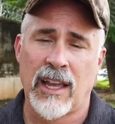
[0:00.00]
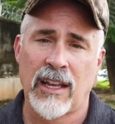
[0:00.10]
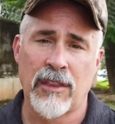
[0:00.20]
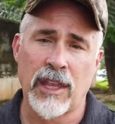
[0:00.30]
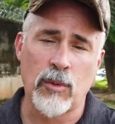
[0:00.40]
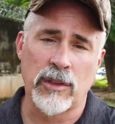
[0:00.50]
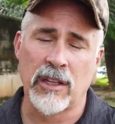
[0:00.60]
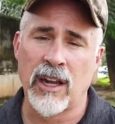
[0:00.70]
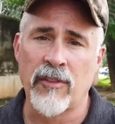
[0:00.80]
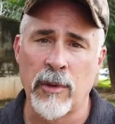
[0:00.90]
And I think what
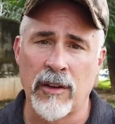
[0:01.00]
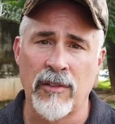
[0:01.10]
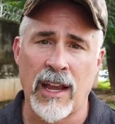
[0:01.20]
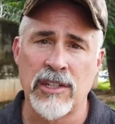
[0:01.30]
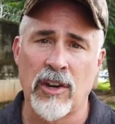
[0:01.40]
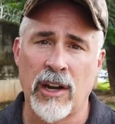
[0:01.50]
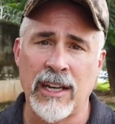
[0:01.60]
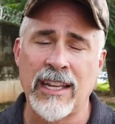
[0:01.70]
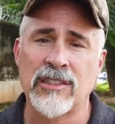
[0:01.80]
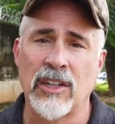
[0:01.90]
the government of Nigeria
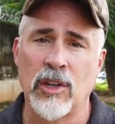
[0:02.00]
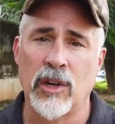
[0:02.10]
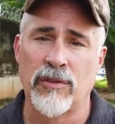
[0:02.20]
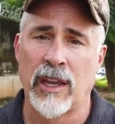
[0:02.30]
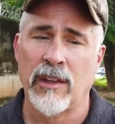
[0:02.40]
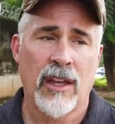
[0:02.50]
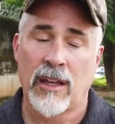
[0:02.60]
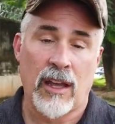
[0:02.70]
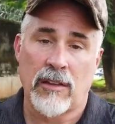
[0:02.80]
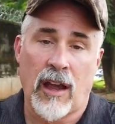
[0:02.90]
needs to do, if they,
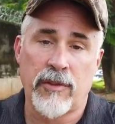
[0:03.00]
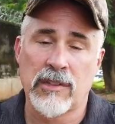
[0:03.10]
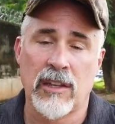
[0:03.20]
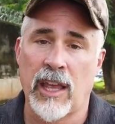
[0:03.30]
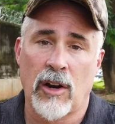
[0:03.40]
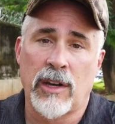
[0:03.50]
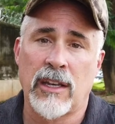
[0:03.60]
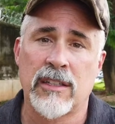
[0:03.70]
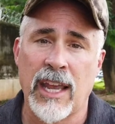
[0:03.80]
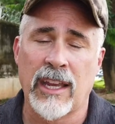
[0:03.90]
uh, obviously they don't
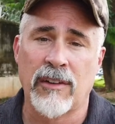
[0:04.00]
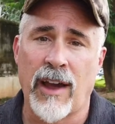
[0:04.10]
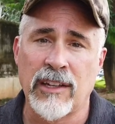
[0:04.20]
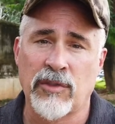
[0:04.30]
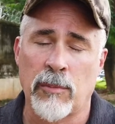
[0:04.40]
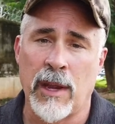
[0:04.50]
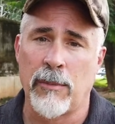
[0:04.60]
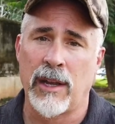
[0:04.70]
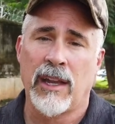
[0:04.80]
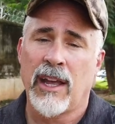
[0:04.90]
need to take advice from
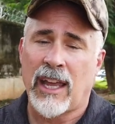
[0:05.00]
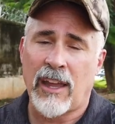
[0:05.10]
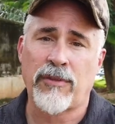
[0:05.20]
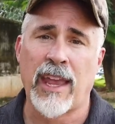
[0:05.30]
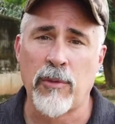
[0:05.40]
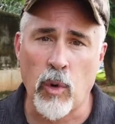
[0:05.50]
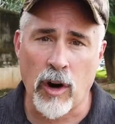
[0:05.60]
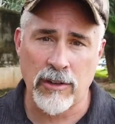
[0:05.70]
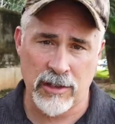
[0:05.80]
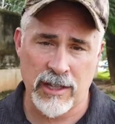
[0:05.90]
me, but if they
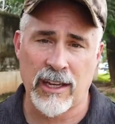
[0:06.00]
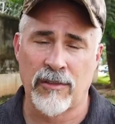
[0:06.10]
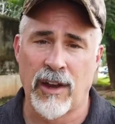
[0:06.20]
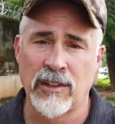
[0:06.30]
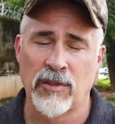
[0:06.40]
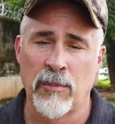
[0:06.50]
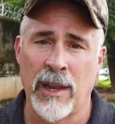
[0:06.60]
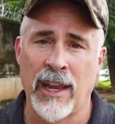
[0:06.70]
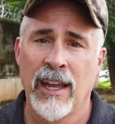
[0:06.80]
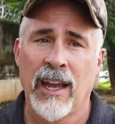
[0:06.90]
were to take advice from
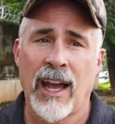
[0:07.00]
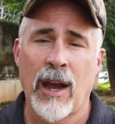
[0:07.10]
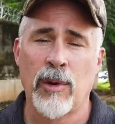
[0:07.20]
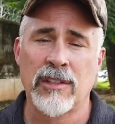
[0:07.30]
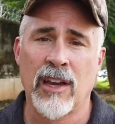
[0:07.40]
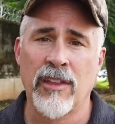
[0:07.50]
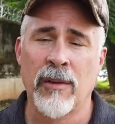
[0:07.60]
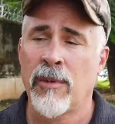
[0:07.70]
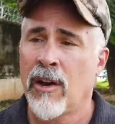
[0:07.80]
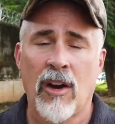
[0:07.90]
me, I would tell
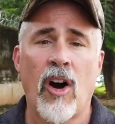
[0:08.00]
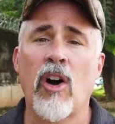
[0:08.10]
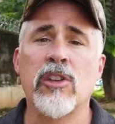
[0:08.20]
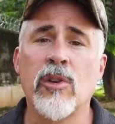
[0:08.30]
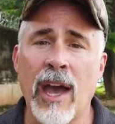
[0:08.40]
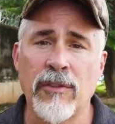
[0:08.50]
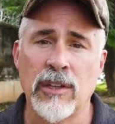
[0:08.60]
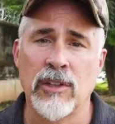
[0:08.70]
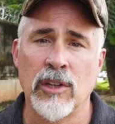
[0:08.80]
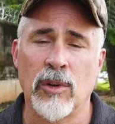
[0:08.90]
them, all you have
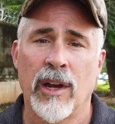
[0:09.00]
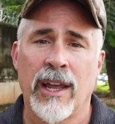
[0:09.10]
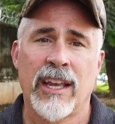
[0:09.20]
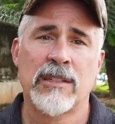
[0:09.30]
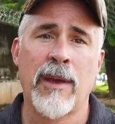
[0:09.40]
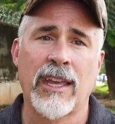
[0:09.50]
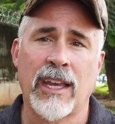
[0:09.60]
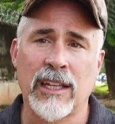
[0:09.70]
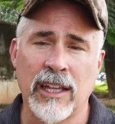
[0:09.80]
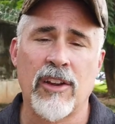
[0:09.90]
to do is make
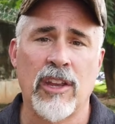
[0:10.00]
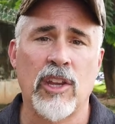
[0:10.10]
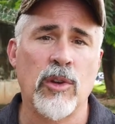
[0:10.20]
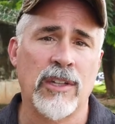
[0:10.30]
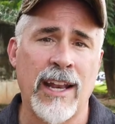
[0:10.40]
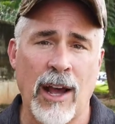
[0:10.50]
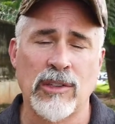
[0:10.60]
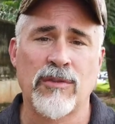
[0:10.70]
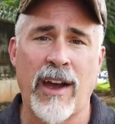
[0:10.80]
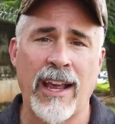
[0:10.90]
it clear that you
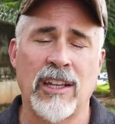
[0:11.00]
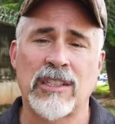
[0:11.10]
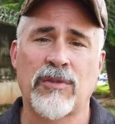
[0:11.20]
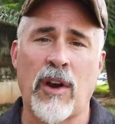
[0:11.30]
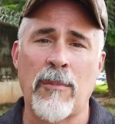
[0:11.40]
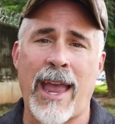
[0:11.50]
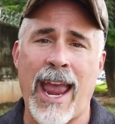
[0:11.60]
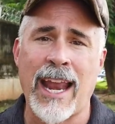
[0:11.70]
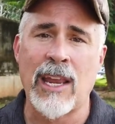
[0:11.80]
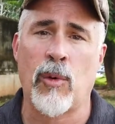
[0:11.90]
denounce violence from
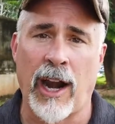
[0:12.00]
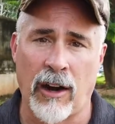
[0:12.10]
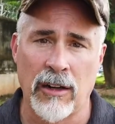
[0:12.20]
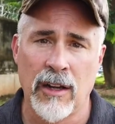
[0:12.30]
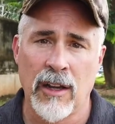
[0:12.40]
anywhere.